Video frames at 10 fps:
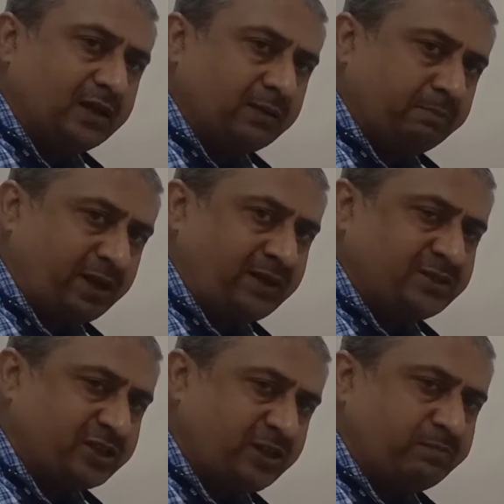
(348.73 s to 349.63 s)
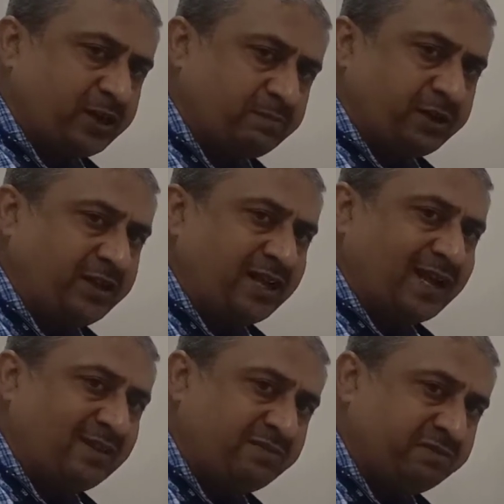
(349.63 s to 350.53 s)
Banks keep that money
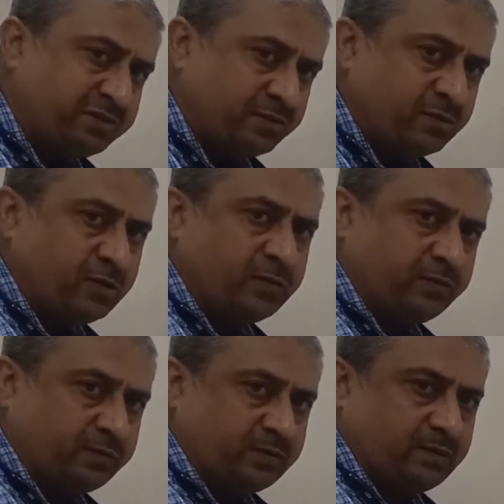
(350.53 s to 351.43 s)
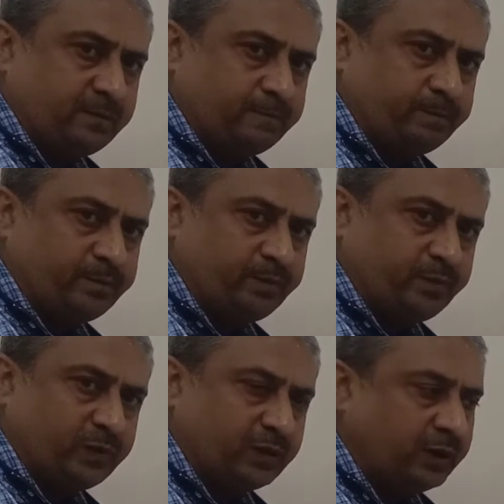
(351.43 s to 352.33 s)
as reserves,
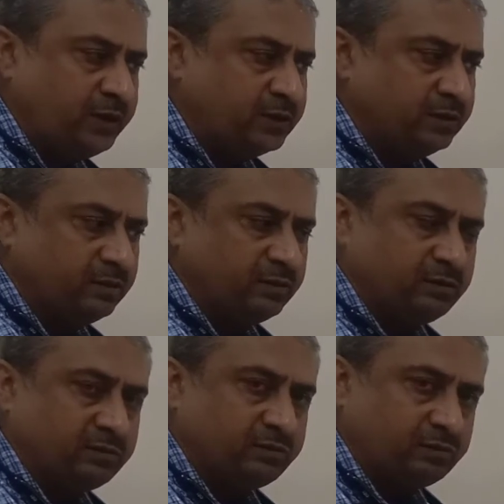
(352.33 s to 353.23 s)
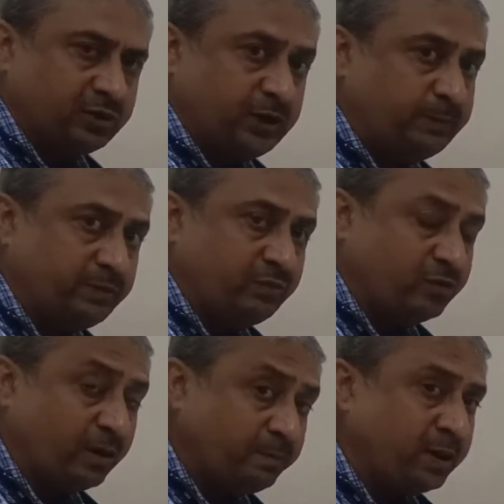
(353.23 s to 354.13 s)
right? Keep
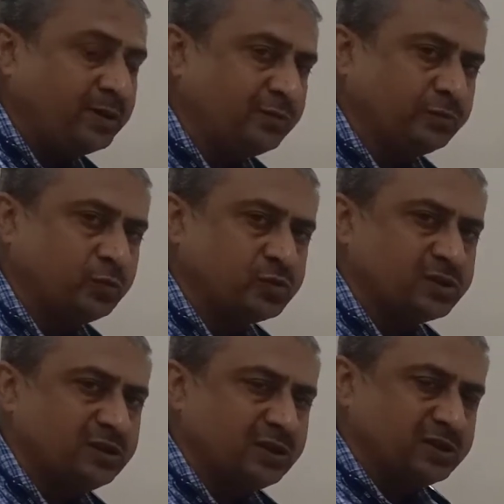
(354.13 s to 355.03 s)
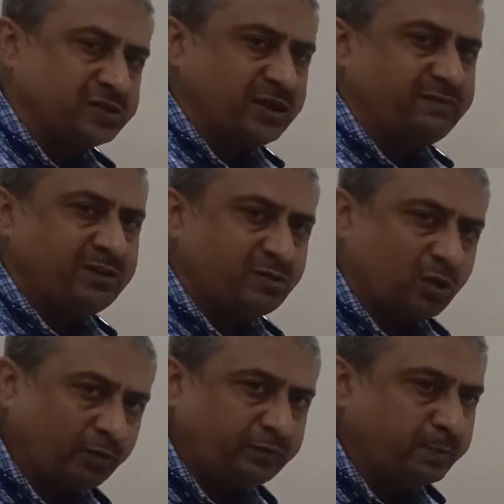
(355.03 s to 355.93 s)
some part of those savings
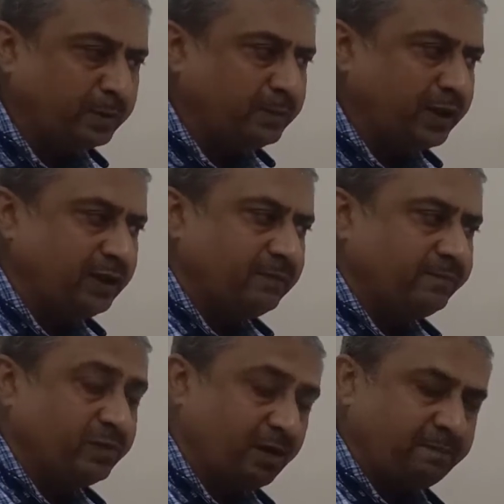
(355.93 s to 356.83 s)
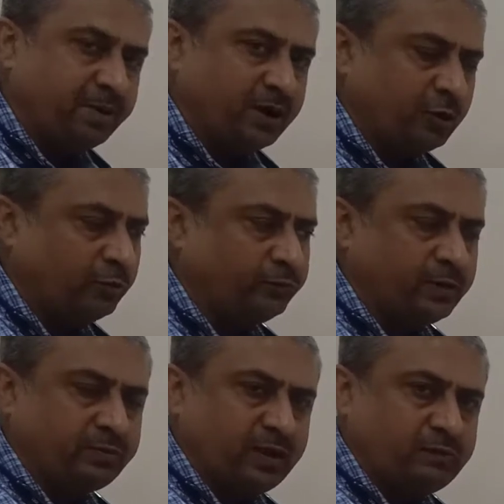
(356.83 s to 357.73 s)
of the public, some part of
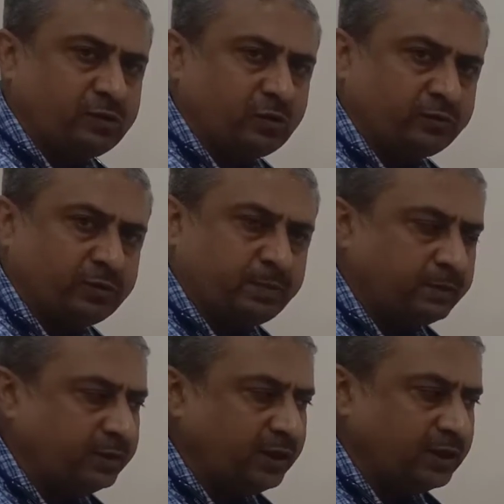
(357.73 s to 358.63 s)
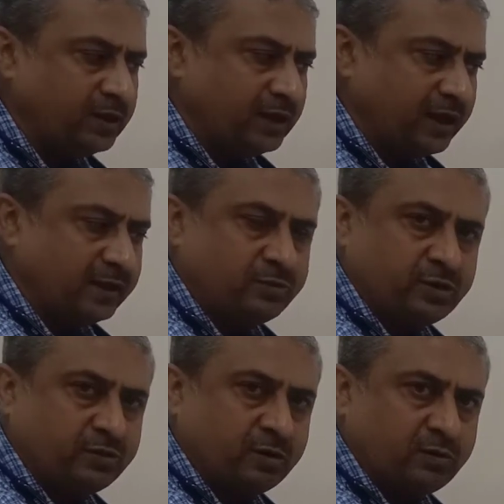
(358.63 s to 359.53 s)
the savings of the public as
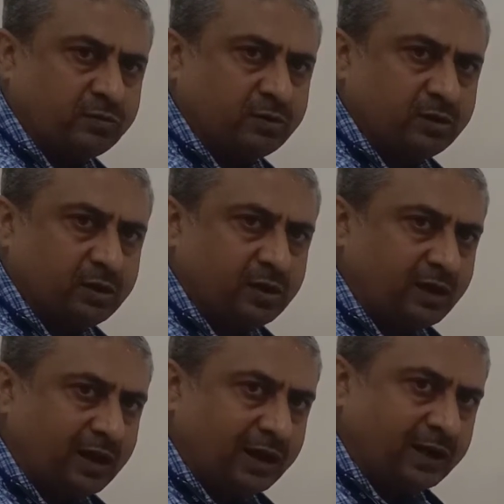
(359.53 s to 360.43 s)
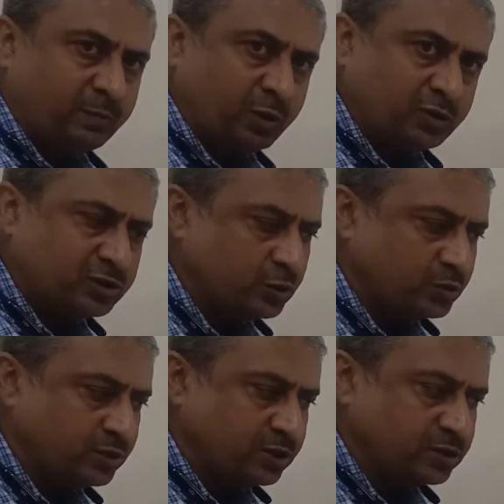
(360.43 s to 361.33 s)
reserves. And amongst
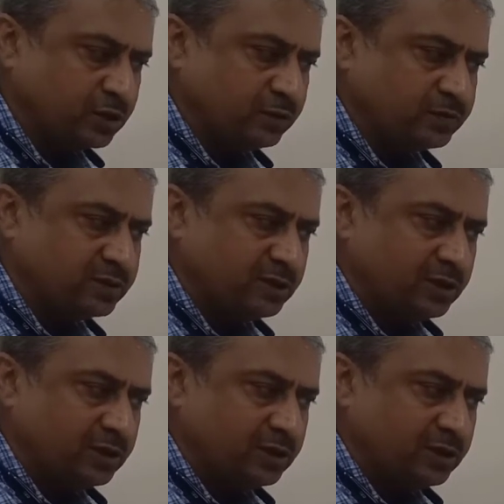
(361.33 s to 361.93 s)
those reserves,